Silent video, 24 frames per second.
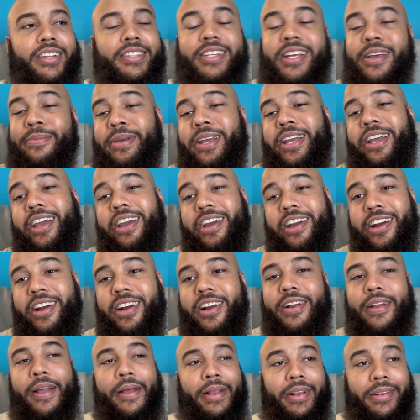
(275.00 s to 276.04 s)
tipping
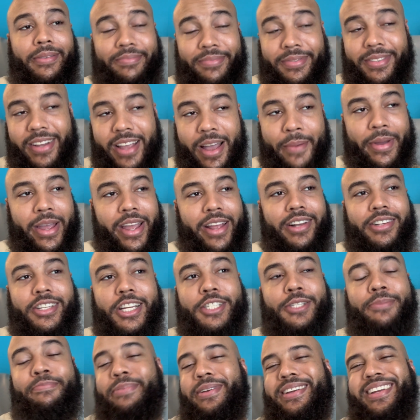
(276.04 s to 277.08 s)
here, I mean,
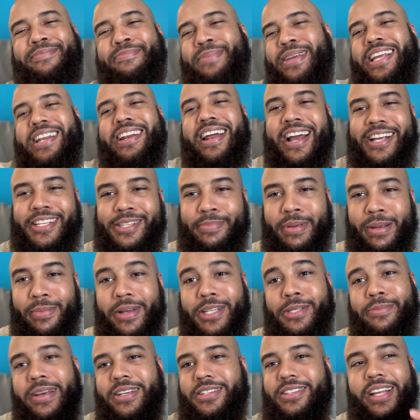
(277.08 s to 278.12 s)
just be nice to people,
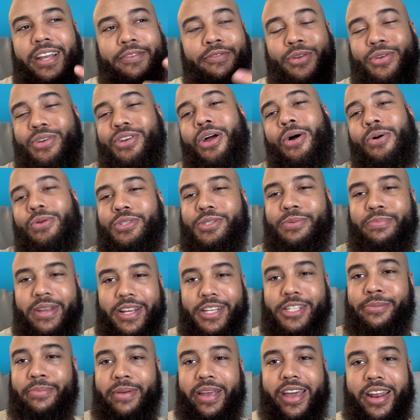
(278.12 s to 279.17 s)
especially if you don't speak
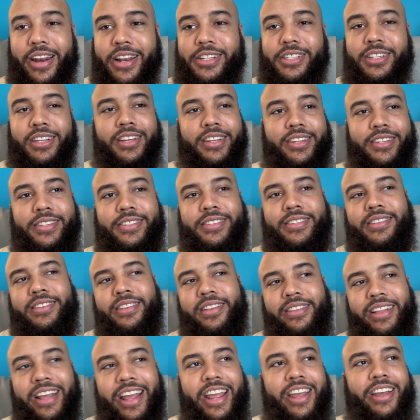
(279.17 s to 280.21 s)
Spanish, because
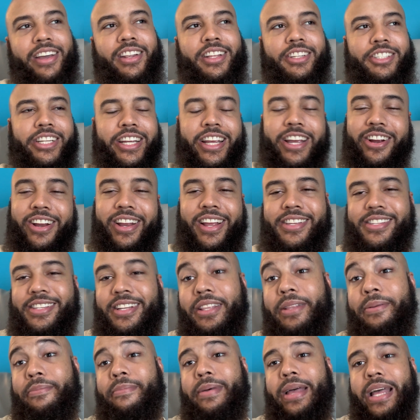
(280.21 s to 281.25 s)
the English here isn't
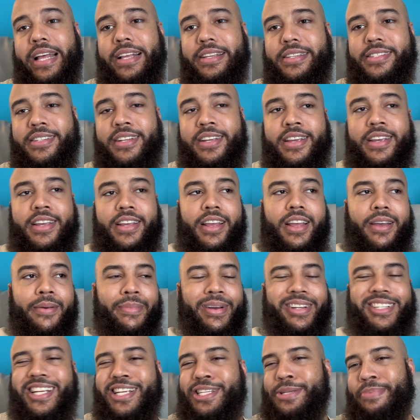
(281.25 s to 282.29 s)
the best.
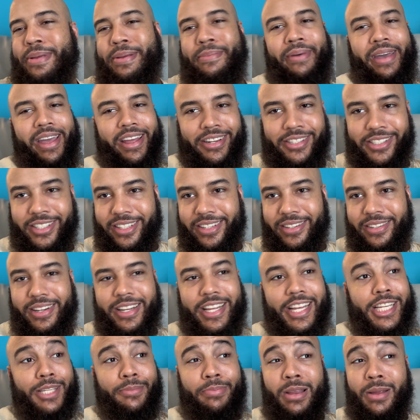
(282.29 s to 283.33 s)
But just be patient.
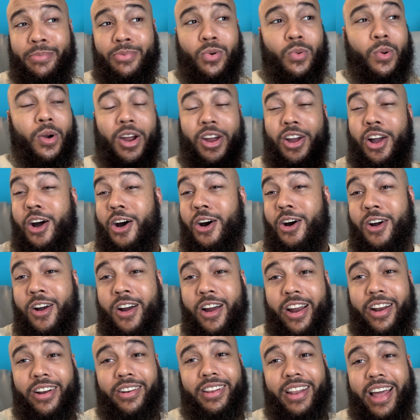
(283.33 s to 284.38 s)
These people work
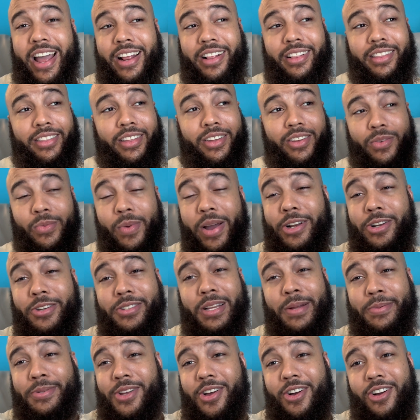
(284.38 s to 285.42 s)
hard. Like the waitress
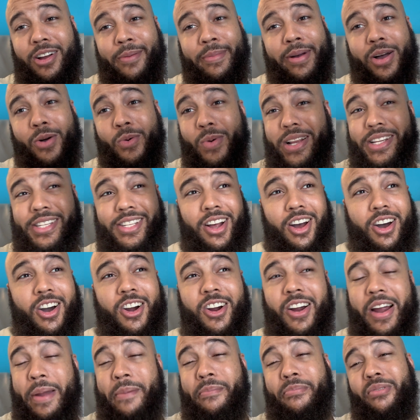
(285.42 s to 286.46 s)
I'm talking about, we saw
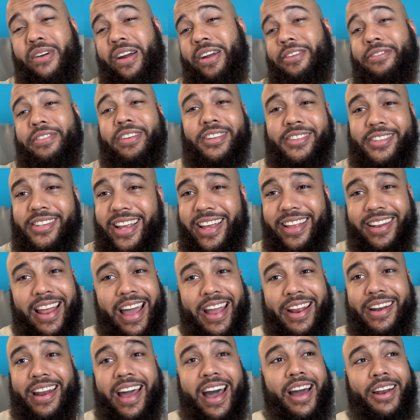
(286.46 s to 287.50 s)
her at breakfast at
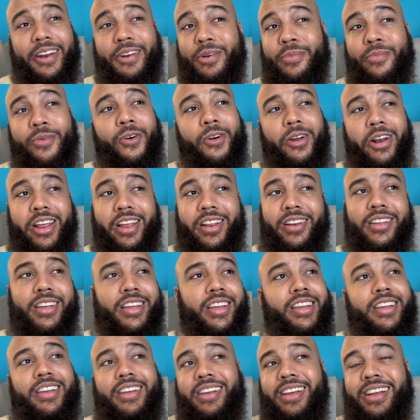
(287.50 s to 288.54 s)
like 9 in the morning,
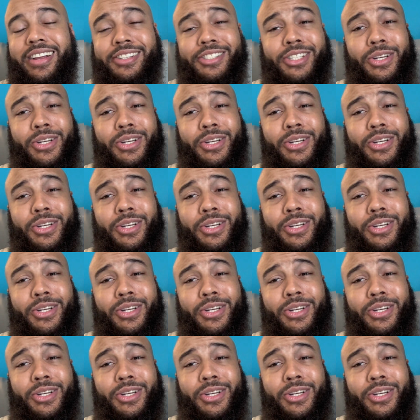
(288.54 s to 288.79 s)
and she